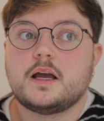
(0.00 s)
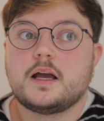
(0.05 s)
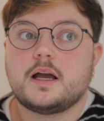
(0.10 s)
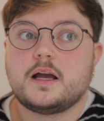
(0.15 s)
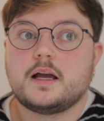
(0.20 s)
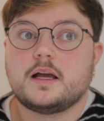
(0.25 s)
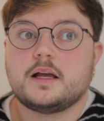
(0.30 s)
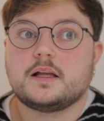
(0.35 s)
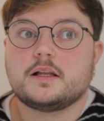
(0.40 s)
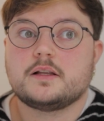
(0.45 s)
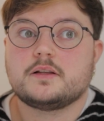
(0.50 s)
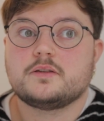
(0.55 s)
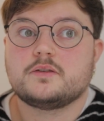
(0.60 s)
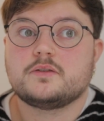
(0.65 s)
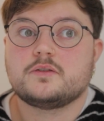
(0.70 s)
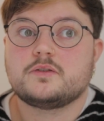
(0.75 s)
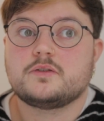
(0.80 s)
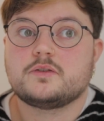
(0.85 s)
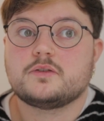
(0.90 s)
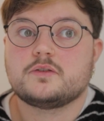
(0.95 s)

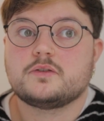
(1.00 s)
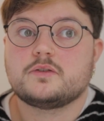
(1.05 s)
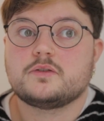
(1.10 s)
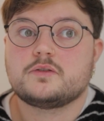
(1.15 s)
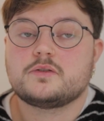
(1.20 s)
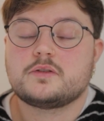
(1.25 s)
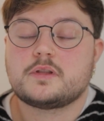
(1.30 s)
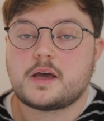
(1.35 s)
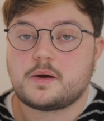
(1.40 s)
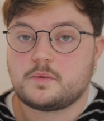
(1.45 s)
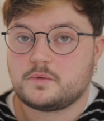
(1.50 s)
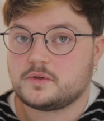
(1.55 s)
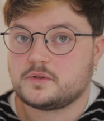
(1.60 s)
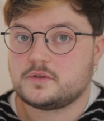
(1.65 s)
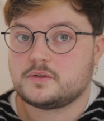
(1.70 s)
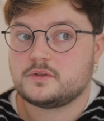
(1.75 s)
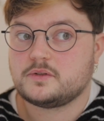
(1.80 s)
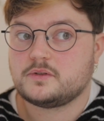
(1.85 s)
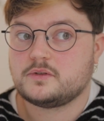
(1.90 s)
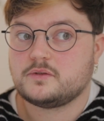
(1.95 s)
and that
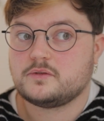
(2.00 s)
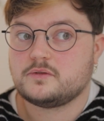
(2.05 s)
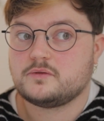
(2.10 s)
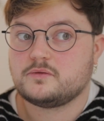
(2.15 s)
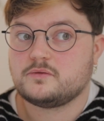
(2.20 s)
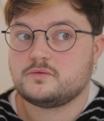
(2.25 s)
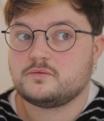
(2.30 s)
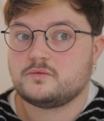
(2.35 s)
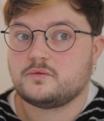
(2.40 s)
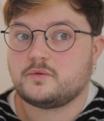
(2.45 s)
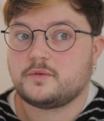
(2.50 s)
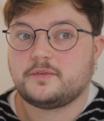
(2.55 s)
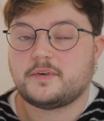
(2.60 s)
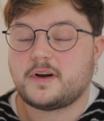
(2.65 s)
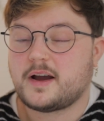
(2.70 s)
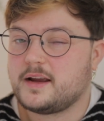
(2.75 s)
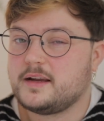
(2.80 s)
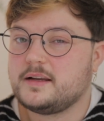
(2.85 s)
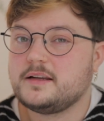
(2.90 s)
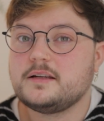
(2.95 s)
was
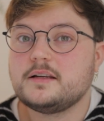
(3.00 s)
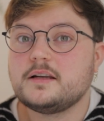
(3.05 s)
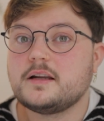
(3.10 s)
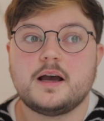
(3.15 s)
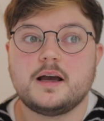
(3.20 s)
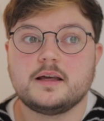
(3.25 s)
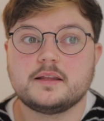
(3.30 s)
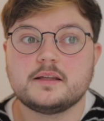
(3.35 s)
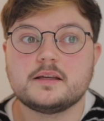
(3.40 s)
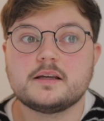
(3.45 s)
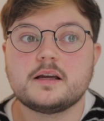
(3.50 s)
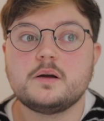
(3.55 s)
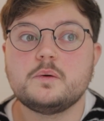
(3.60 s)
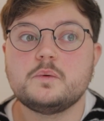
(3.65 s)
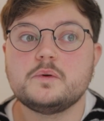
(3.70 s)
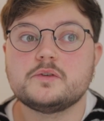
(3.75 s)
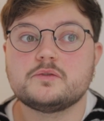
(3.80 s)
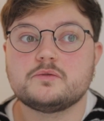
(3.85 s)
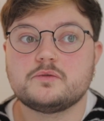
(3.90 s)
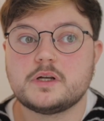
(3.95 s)
fine. I think I
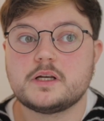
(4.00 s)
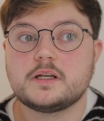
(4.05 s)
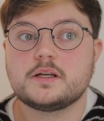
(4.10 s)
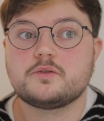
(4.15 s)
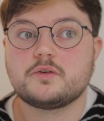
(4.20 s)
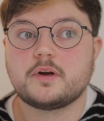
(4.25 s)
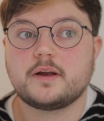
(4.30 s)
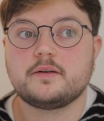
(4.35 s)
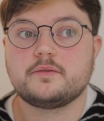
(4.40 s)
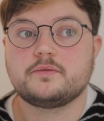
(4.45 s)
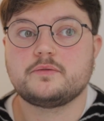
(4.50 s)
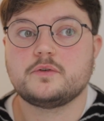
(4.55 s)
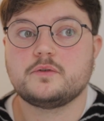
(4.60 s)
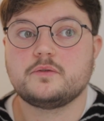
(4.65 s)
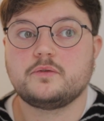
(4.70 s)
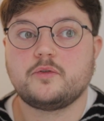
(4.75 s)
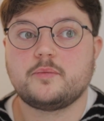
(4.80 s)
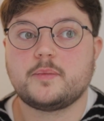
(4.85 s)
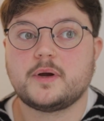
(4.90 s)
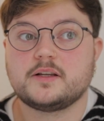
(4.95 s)
was really
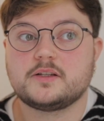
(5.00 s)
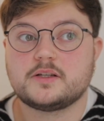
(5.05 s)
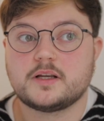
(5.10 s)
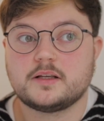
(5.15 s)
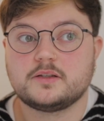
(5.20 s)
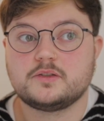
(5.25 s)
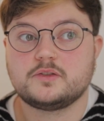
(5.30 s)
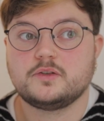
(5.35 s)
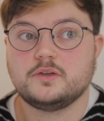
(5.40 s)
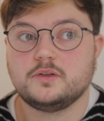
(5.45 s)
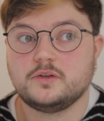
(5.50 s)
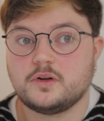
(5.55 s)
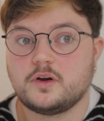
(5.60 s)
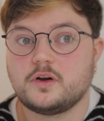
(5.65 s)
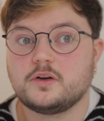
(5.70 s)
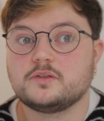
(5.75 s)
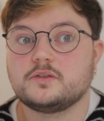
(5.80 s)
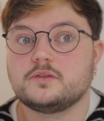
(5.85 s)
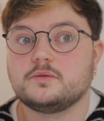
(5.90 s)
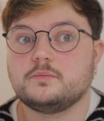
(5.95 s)
grateful for my chest to
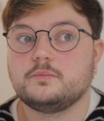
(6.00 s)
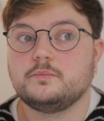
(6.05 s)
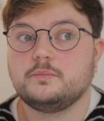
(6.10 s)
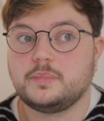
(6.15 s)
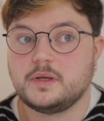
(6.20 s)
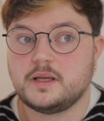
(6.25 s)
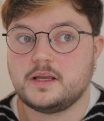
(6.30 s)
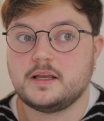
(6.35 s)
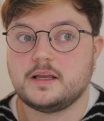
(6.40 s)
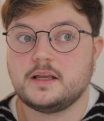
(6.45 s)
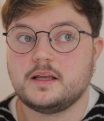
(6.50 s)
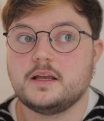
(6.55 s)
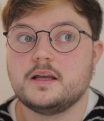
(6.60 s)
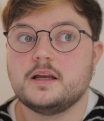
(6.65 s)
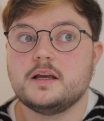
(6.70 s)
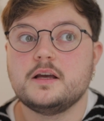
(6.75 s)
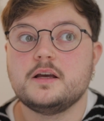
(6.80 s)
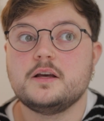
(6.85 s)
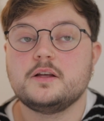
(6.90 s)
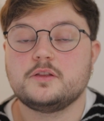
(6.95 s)
not be
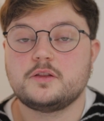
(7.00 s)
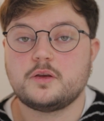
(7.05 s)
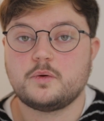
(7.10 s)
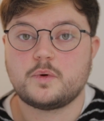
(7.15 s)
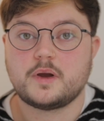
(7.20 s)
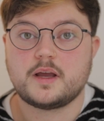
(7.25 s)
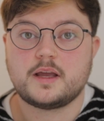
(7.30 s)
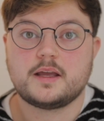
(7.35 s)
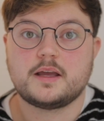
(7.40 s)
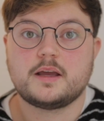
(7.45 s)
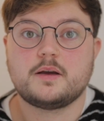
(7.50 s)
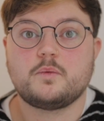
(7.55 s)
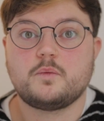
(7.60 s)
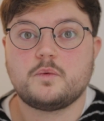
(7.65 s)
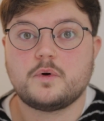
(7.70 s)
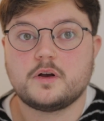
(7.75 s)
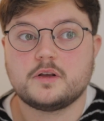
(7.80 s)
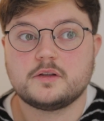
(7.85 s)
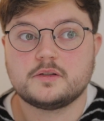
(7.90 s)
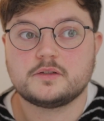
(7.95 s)
the way it
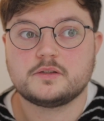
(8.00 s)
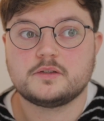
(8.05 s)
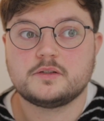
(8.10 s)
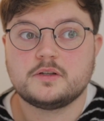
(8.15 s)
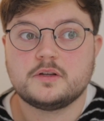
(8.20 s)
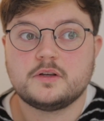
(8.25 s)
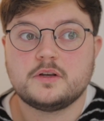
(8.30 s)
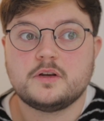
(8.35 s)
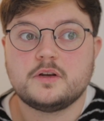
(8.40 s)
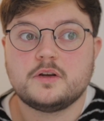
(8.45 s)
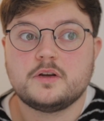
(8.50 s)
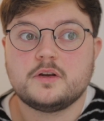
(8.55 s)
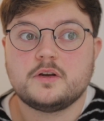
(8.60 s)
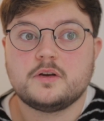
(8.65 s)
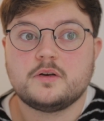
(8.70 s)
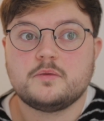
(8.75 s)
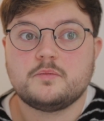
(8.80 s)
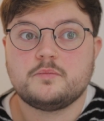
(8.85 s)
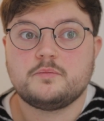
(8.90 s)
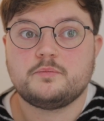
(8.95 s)
was
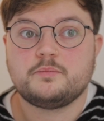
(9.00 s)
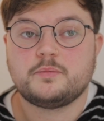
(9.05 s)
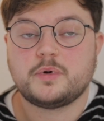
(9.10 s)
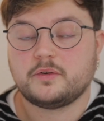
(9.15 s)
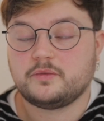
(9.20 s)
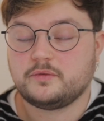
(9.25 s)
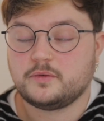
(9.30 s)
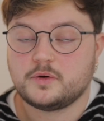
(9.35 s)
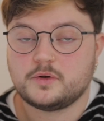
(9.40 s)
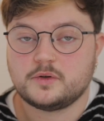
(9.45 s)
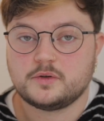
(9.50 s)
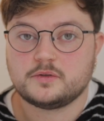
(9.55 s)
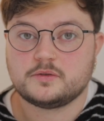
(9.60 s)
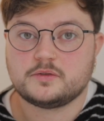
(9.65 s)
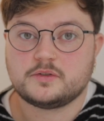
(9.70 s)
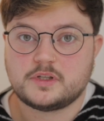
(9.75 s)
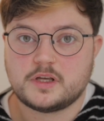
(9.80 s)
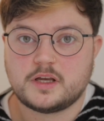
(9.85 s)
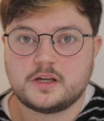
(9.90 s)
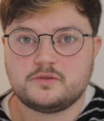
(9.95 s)
before
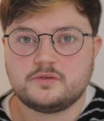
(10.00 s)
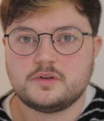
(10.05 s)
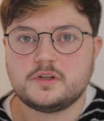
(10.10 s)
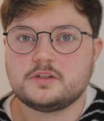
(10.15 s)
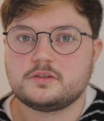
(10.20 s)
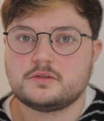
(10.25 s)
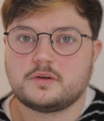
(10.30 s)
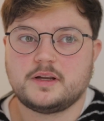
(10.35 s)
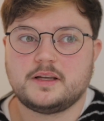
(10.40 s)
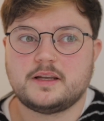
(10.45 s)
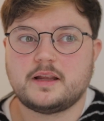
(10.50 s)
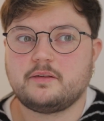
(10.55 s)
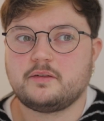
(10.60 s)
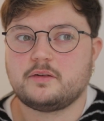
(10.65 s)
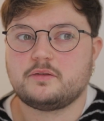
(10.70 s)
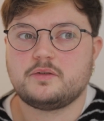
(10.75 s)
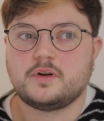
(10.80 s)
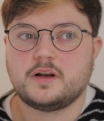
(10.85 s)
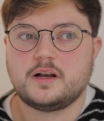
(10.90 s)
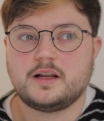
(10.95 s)
surgery, so I
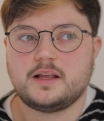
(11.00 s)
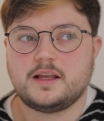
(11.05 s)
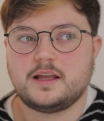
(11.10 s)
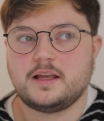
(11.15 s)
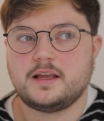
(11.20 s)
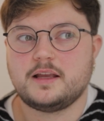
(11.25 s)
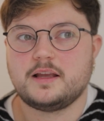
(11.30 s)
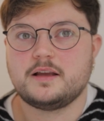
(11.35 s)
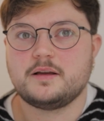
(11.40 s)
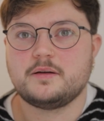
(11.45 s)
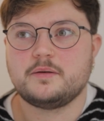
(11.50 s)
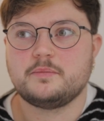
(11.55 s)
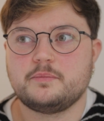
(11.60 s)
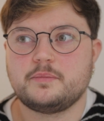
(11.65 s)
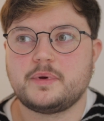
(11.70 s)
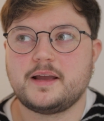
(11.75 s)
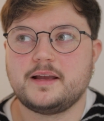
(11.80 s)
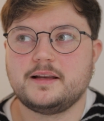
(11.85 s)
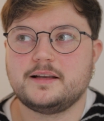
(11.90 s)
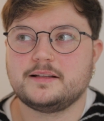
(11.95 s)
never really
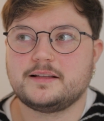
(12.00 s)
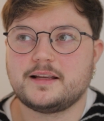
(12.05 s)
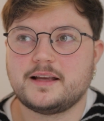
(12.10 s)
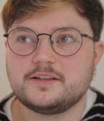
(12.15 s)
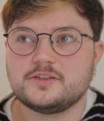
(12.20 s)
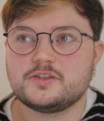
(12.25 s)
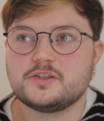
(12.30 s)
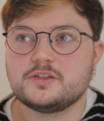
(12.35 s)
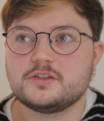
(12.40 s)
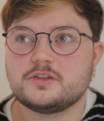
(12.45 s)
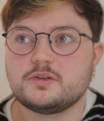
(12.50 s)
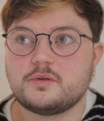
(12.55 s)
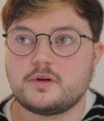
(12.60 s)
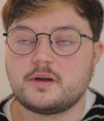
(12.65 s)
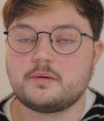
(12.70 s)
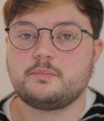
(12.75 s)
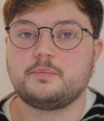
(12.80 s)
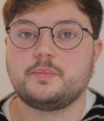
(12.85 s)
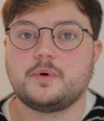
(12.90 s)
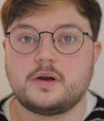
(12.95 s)
paid attention to
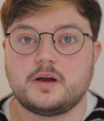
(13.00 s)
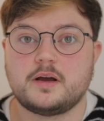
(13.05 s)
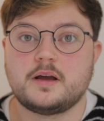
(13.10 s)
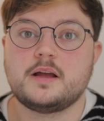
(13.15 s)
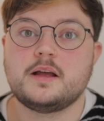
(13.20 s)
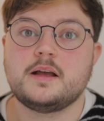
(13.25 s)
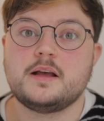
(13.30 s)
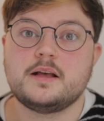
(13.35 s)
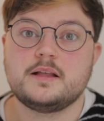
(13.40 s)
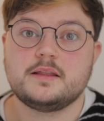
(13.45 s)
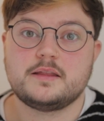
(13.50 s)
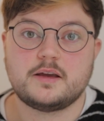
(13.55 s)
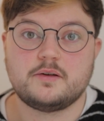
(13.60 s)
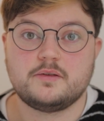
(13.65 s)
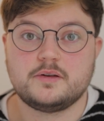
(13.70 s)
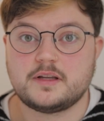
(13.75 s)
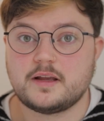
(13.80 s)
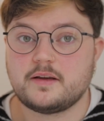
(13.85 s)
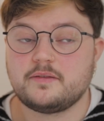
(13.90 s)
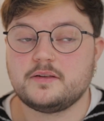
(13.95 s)
it, but there
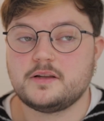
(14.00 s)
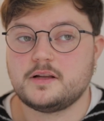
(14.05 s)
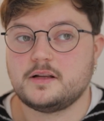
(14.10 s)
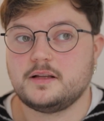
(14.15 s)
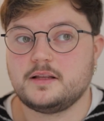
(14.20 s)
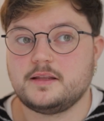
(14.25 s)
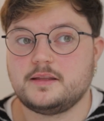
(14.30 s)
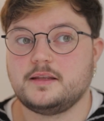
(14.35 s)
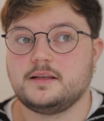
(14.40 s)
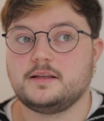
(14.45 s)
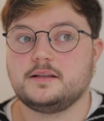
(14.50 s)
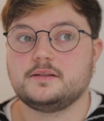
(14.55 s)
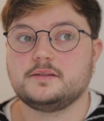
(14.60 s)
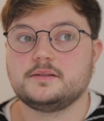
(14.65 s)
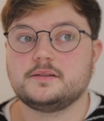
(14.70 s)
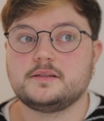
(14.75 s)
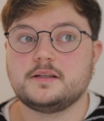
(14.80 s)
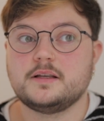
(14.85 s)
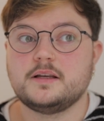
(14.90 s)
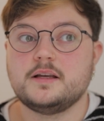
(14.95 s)
are definitely
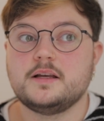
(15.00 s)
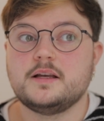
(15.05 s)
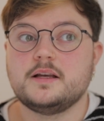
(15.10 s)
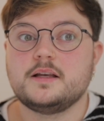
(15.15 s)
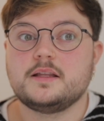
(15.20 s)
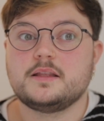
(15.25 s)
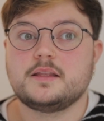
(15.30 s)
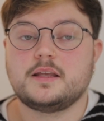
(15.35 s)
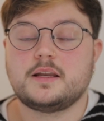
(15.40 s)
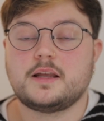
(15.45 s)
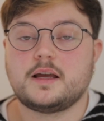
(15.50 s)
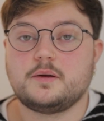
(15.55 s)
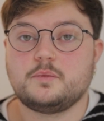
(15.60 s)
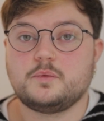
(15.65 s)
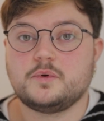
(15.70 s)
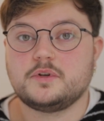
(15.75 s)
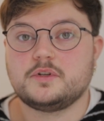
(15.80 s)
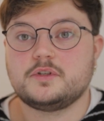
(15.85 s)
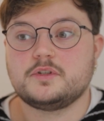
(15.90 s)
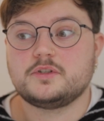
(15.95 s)
things that I
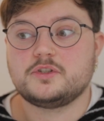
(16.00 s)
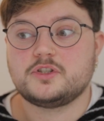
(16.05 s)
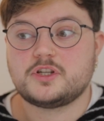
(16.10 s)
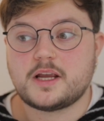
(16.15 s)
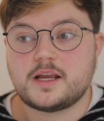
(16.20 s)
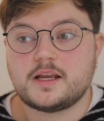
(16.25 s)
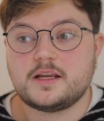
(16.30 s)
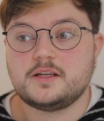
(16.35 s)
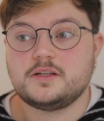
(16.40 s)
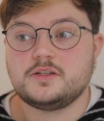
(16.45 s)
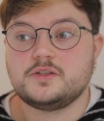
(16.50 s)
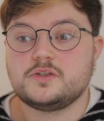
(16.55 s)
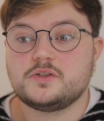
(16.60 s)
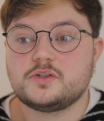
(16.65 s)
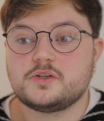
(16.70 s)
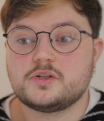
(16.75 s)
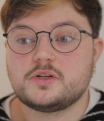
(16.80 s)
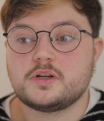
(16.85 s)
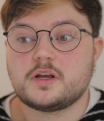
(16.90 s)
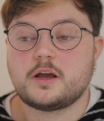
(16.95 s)
would
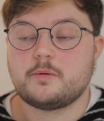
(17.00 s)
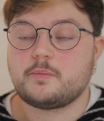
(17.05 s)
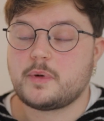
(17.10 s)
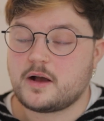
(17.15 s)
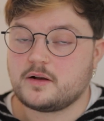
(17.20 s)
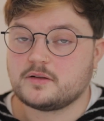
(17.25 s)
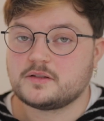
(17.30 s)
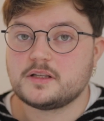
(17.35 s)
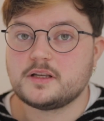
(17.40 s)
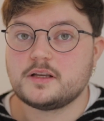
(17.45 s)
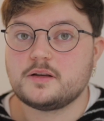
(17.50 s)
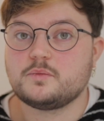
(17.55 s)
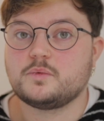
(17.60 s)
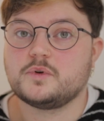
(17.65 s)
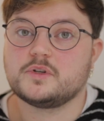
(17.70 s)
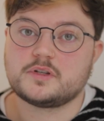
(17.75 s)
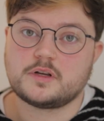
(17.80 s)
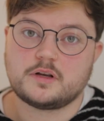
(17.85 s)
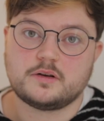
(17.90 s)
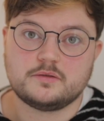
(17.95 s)
change about it,
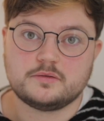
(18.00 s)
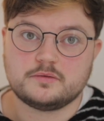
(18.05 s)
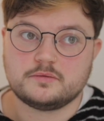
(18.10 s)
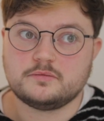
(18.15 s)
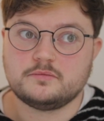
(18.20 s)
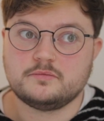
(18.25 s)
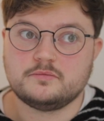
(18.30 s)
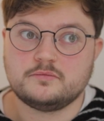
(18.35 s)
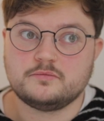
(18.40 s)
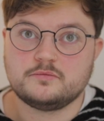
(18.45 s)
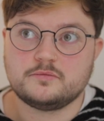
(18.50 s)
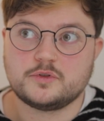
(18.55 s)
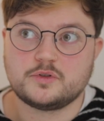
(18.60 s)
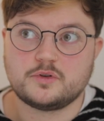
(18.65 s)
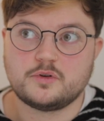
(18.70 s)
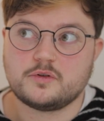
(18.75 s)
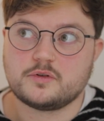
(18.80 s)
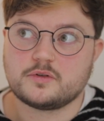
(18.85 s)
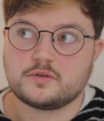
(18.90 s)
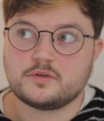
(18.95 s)
which I'll
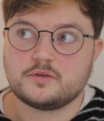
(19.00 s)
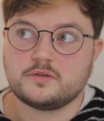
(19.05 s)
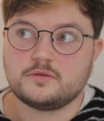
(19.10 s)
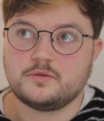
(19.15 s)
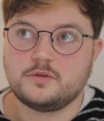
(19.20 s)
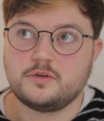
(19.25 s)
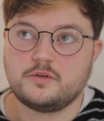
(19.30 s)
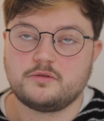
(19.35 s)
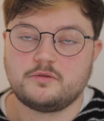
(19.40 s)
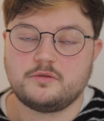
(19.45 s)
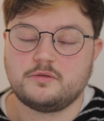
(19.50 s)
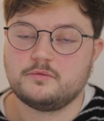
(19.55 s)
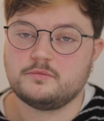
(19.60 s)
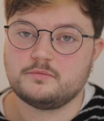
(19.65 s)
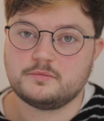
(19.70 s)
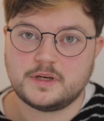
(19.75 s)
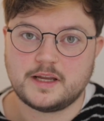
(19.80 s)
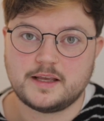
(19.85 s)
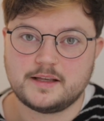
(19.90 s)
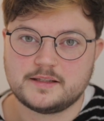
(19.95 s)
talk you through
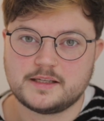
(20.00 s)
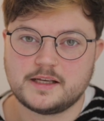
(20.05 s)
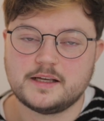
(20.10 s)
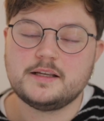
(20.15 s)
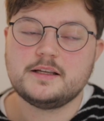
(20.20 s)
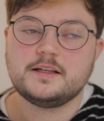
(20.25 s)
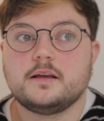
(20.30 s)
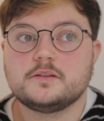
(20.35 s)
later.